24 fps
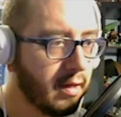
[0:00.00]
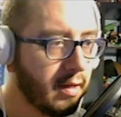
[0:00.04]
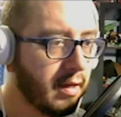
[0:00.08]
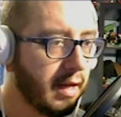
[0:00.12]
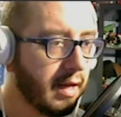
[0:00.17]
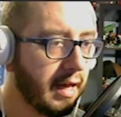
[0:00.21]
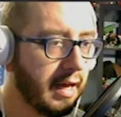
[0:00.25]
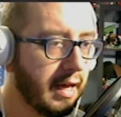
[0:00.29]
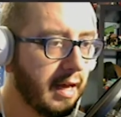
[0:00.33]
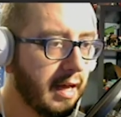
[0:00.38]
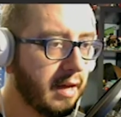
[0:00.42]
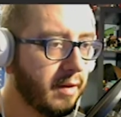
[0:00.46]

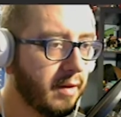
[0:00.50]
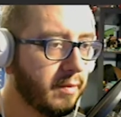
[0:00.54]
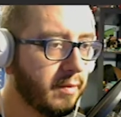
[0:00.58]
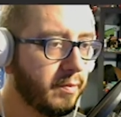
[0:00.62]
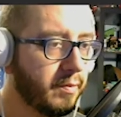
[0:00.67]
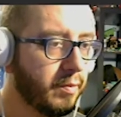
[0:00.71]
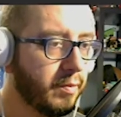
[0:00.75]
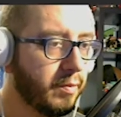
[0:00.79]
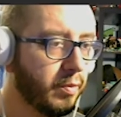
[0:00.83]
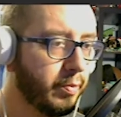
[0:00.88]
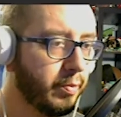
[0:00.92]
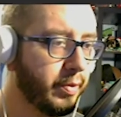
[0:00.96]

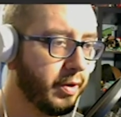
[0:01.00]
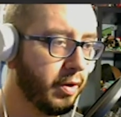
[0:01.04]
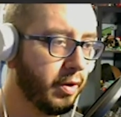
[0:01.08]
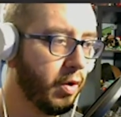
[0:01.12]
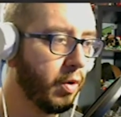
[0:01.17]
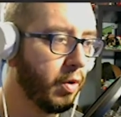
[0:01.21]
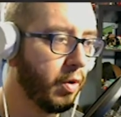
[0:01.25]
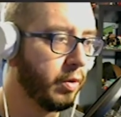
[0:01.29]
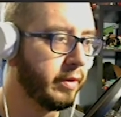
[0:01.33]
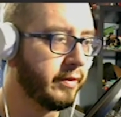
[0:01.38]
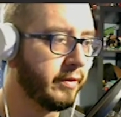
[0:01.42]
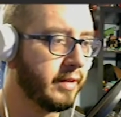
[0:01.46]
Put a
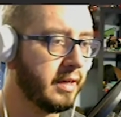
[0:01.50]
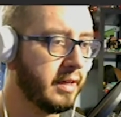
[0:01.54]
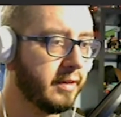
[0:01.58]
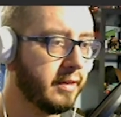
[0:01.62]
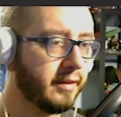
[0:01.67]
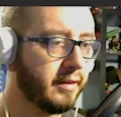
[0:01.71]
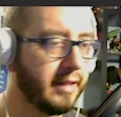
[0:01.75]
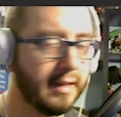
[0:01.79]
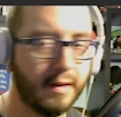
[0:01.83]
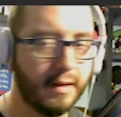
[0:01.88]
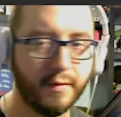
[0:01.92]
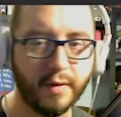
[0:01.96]
colon there at
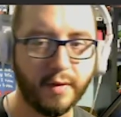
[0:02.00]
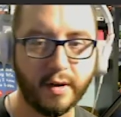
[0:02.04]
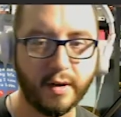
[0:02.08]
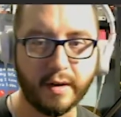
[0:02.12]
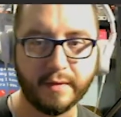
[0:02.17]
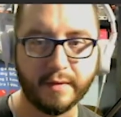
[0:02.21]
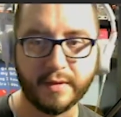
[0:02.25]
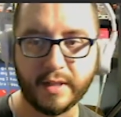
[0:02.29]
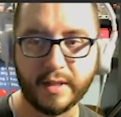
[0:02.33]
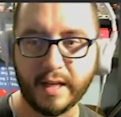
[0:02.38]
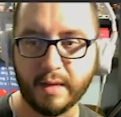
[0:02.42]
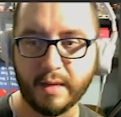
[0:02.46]
the end of our
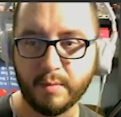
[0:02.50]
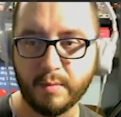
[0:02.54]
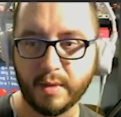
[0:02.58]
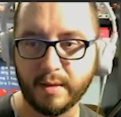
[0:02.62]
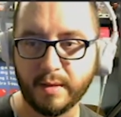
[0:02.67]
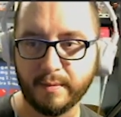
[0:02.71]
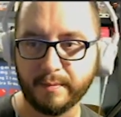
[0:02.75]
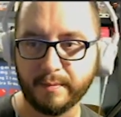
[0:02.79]
if statement.